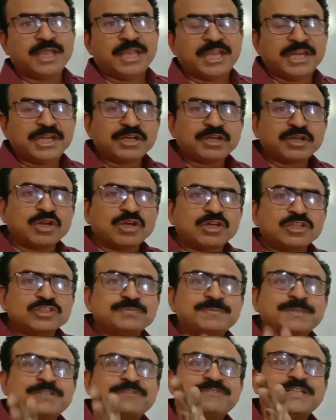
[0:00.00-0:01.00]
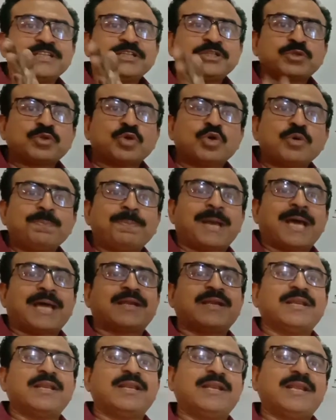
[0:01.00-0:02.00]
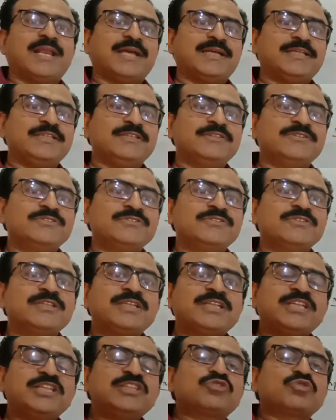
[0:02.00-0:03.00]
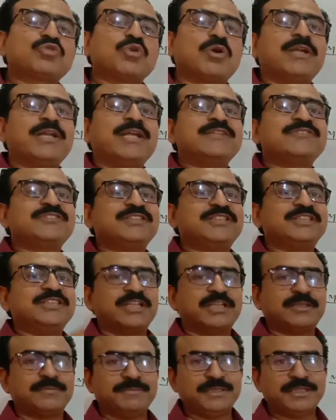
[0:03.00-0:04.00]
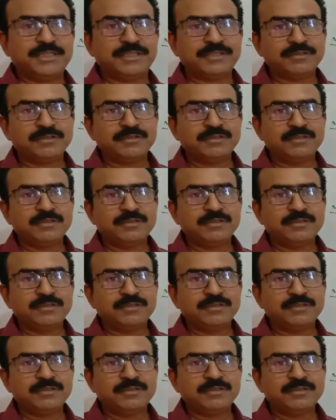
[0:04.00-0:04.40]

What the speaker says: enclosed between 2 parallel lines is called as determinant.